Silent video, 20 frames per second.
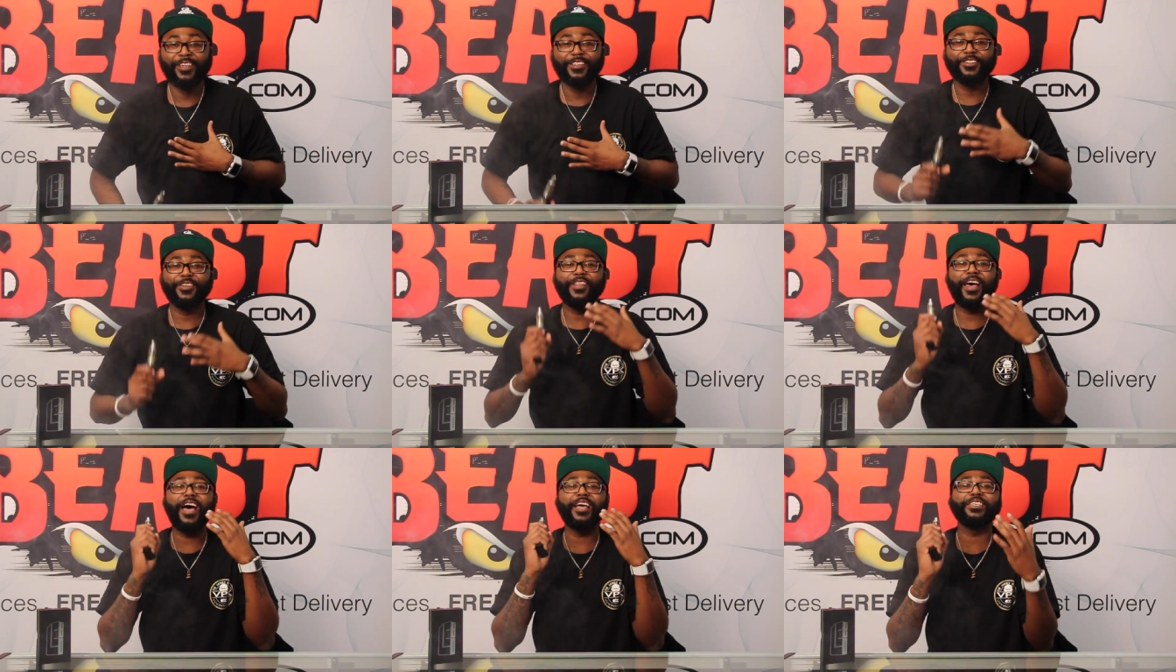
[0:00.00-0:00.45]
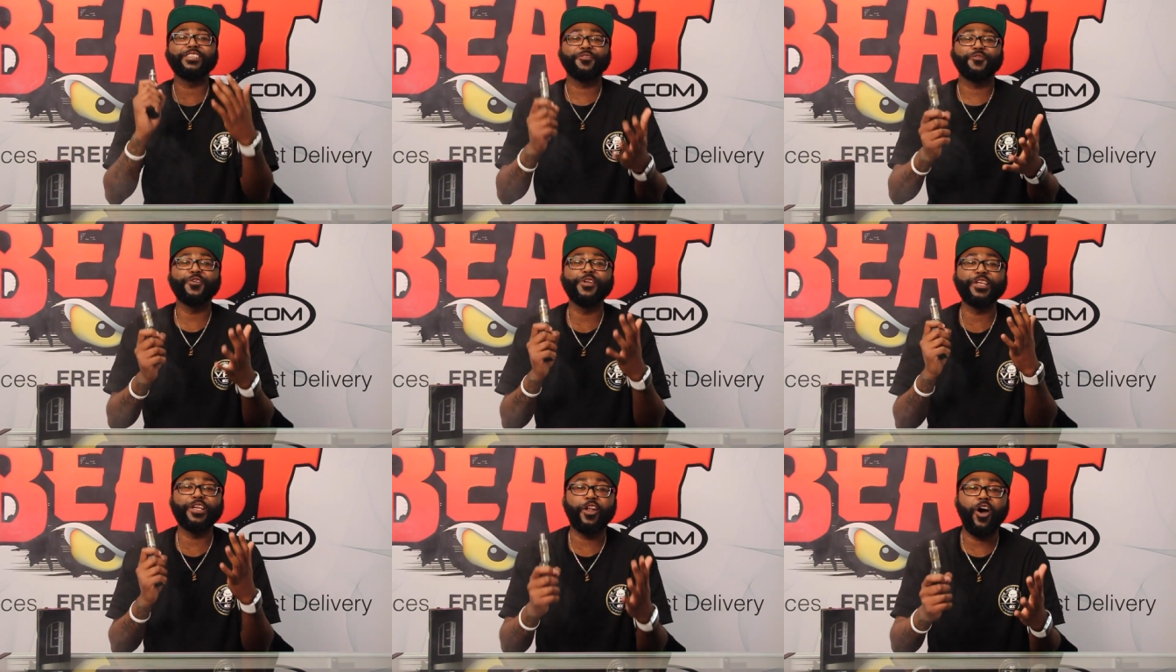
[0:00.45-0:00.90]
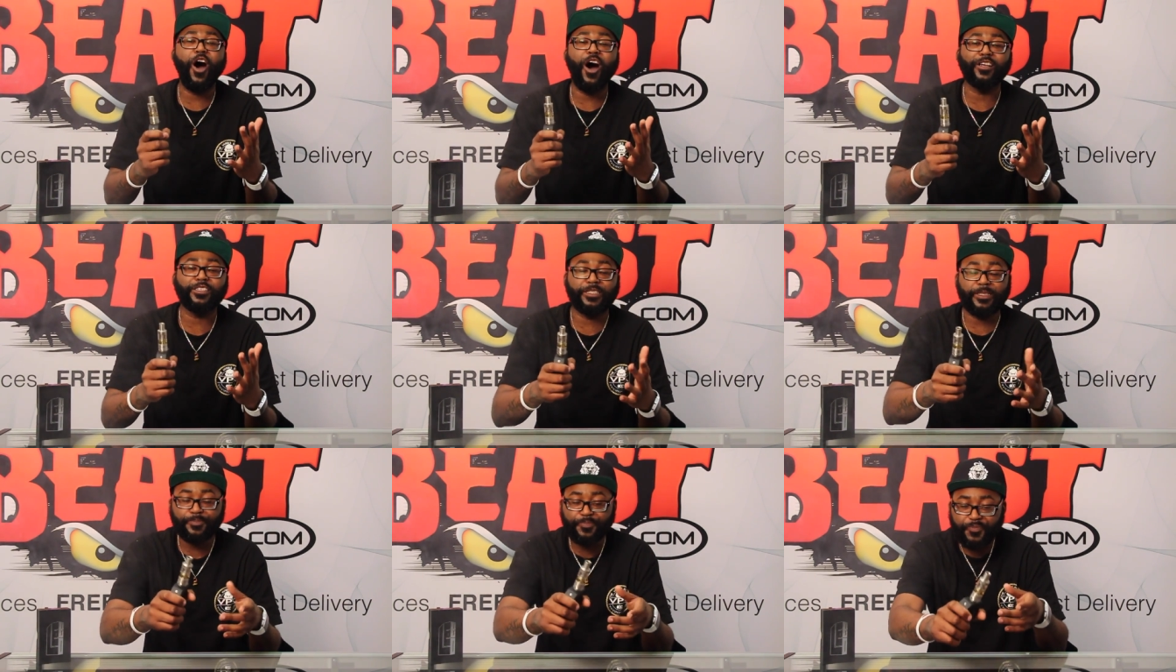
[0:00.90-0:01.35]
So that's freaking
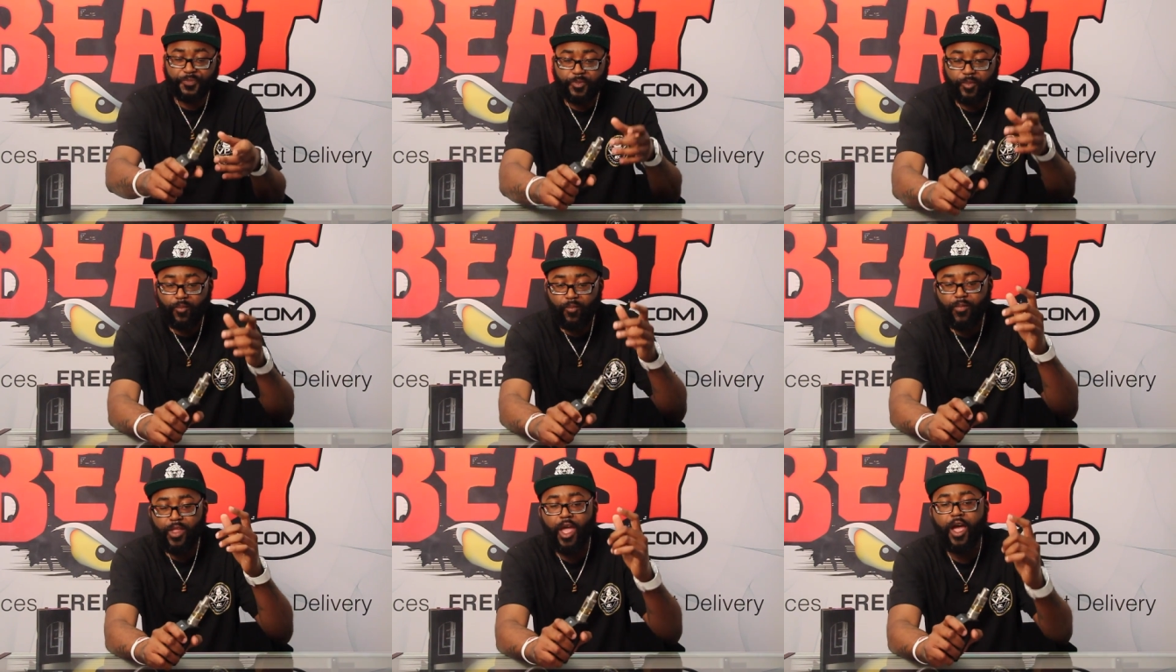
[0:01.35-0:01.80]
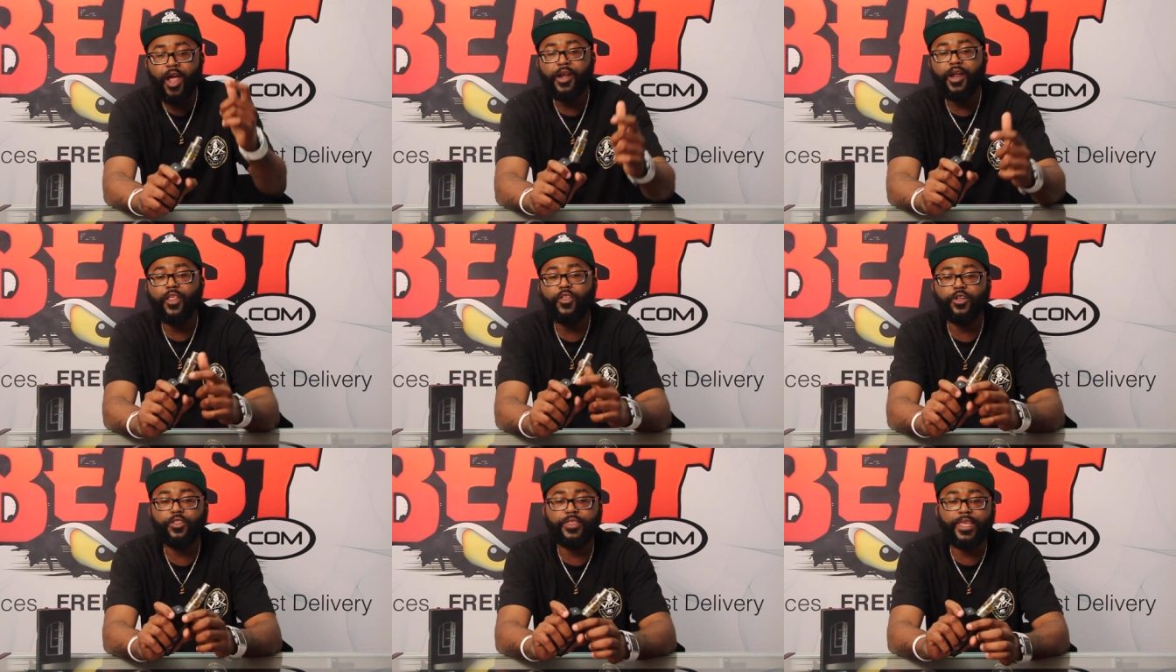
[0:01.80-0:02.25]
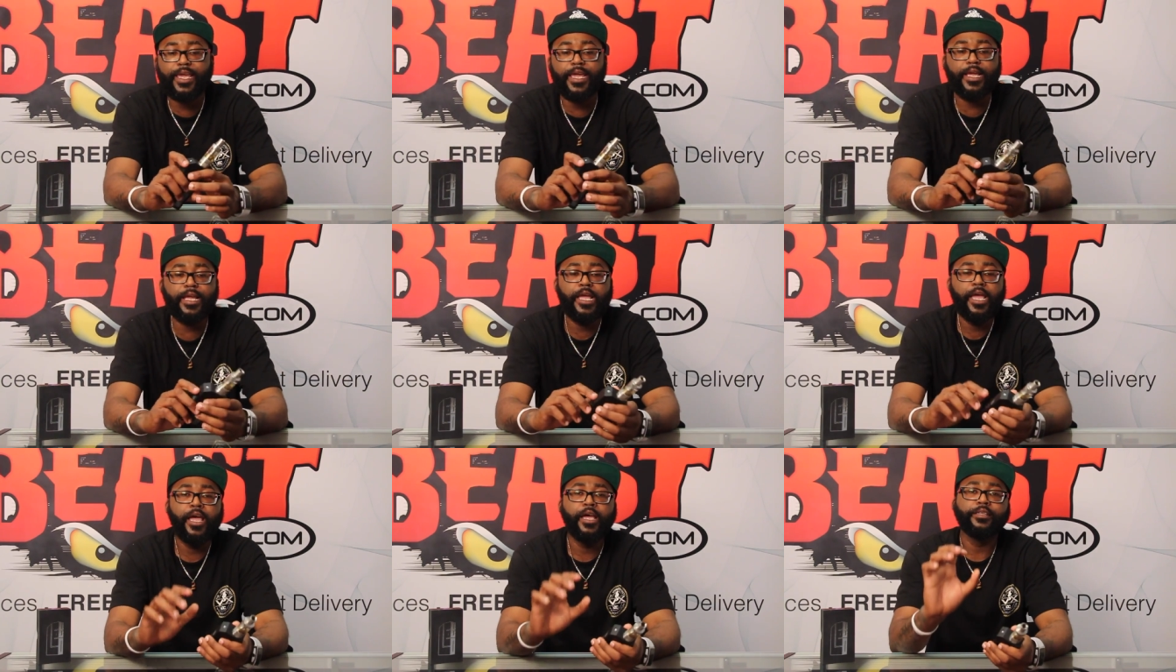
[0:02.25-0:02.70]
awesome. Another
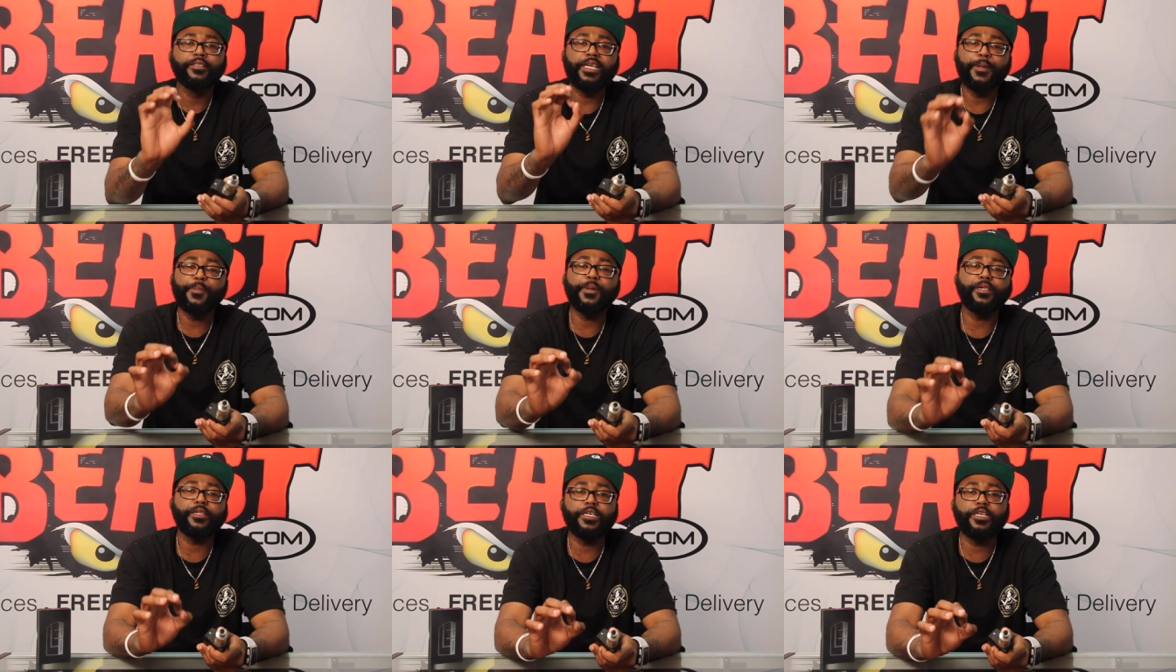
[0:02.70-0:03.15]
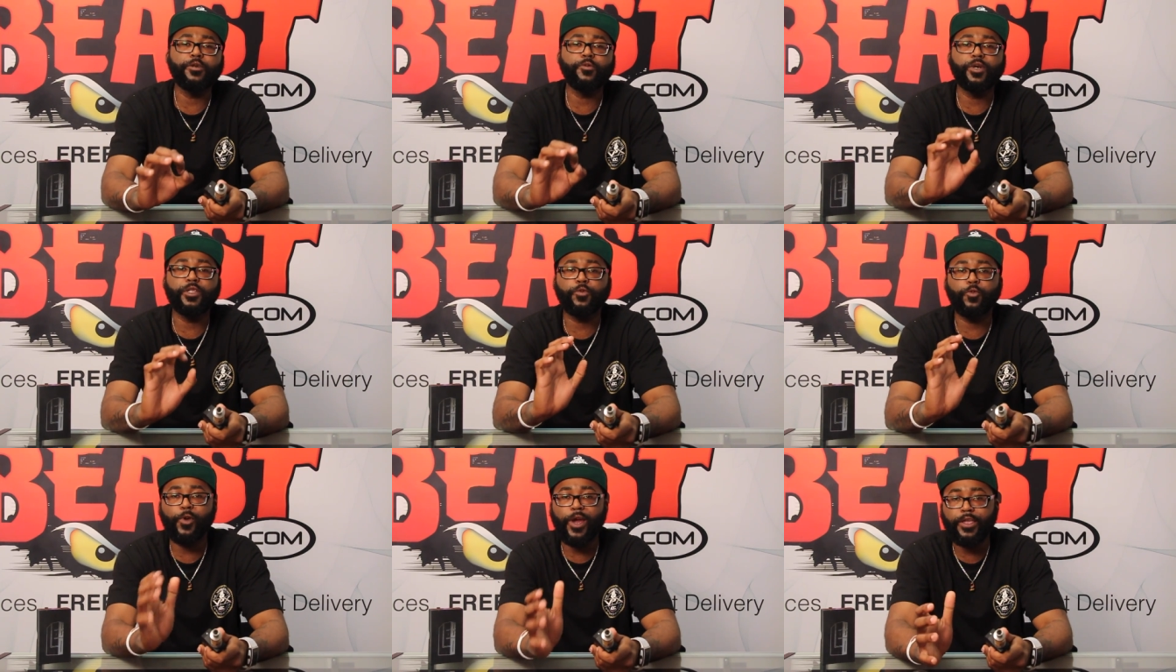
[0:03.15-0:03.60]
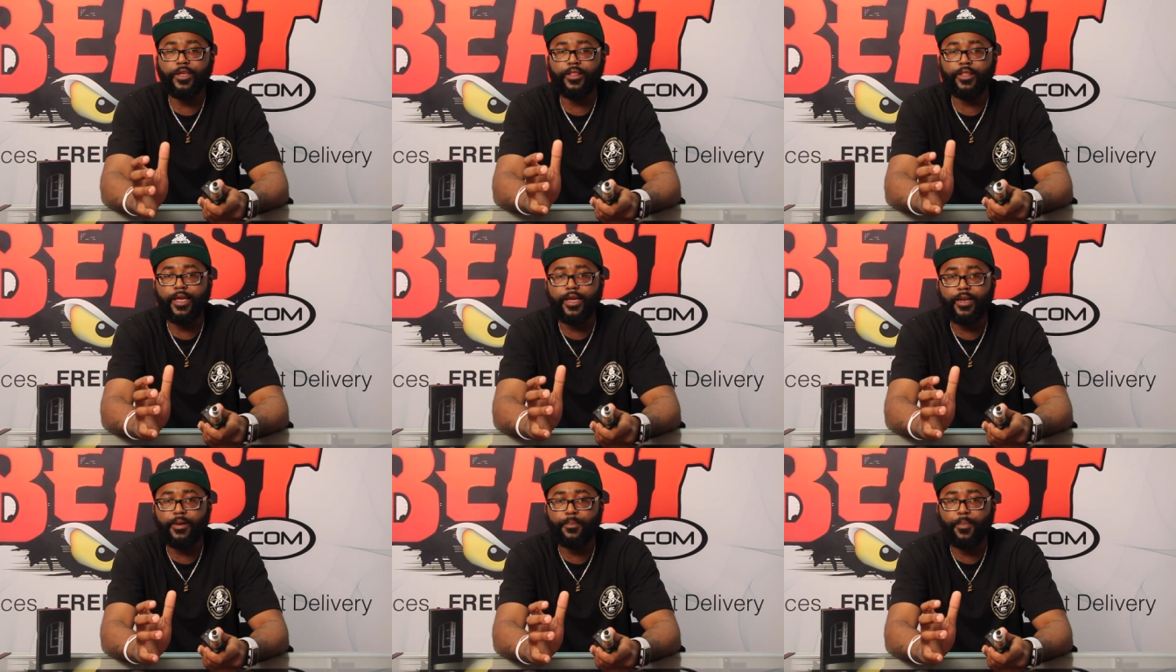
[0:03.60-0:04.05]
thing, typically with
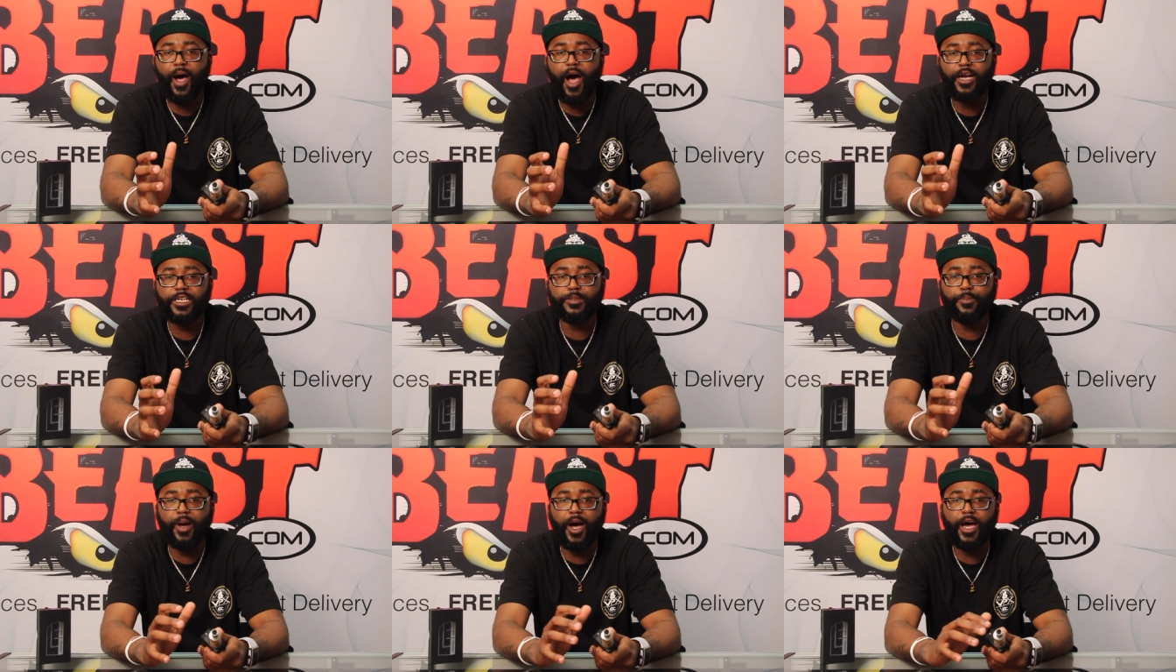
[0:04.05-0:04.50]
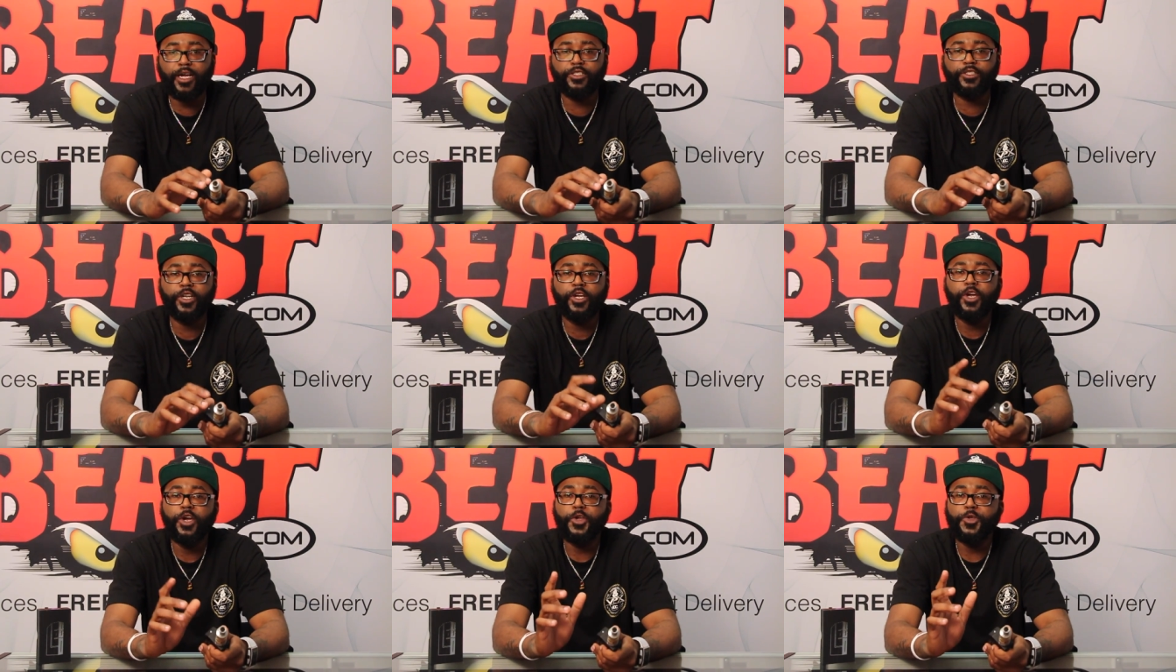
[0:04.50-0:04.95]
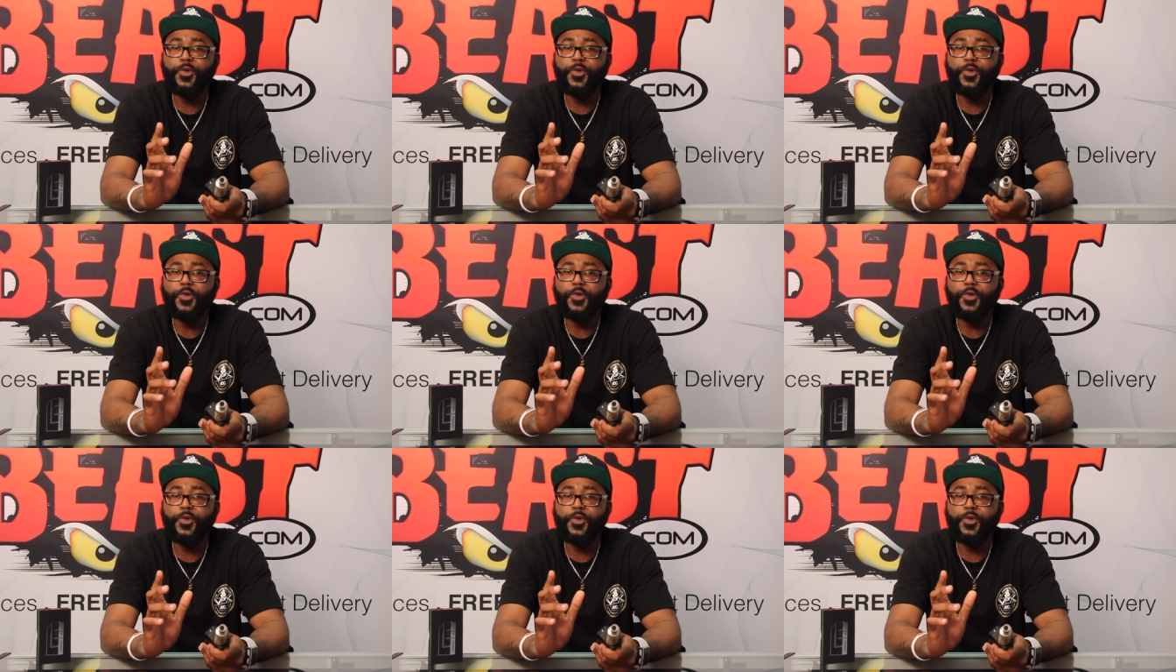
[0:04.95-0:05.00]
regulated box mods,